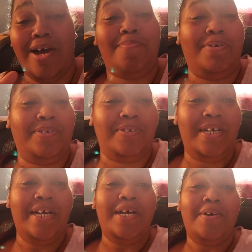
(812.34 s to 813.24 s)
upload
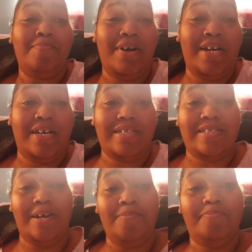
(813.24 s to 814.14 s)
my
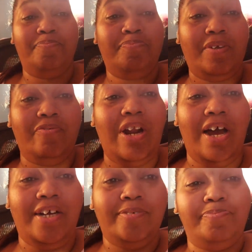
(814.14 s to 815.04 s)
next um
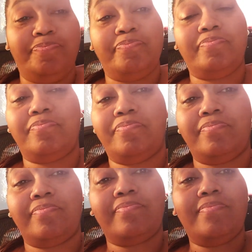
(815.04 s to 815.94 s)
vlog.
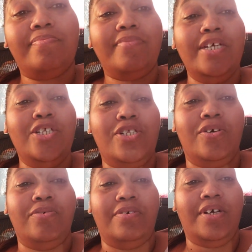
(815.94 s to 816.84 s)

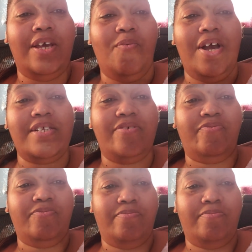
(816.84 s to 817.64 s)
So okay, why is this?